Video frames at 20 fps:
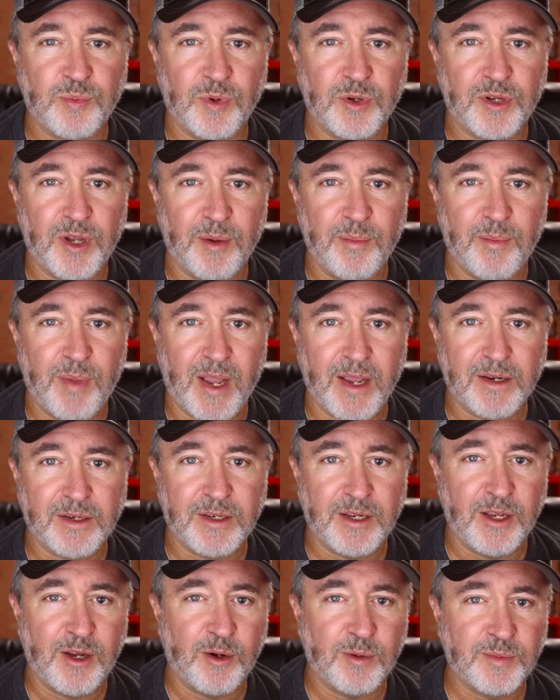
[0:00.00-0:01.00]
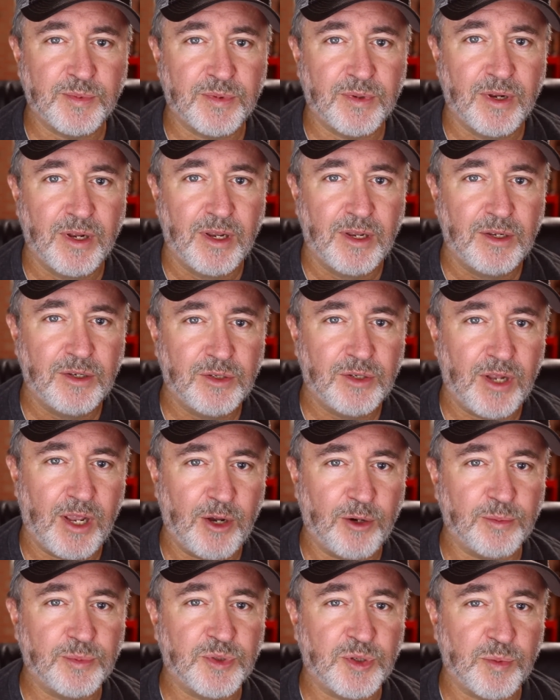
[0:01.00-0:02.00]
will come back to
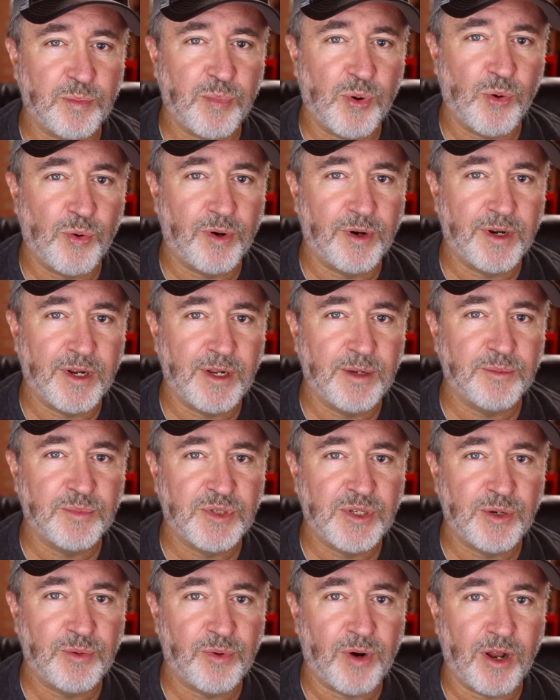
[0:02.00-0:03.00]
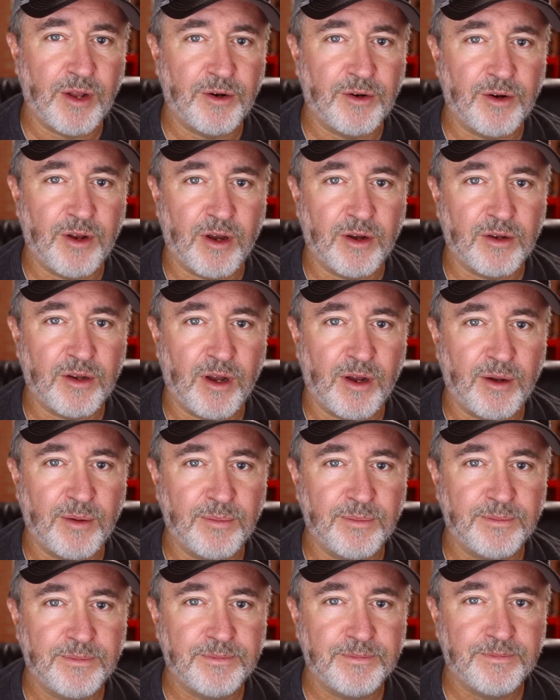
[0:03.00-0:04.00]
help support
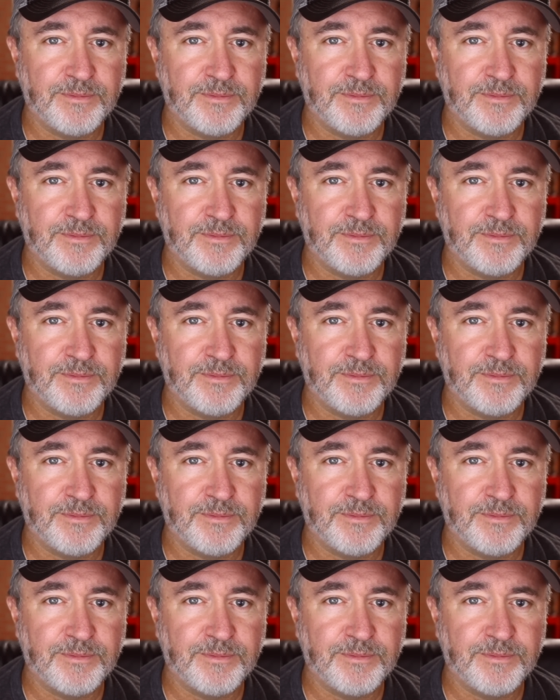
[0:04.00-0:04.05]
MCrider.com.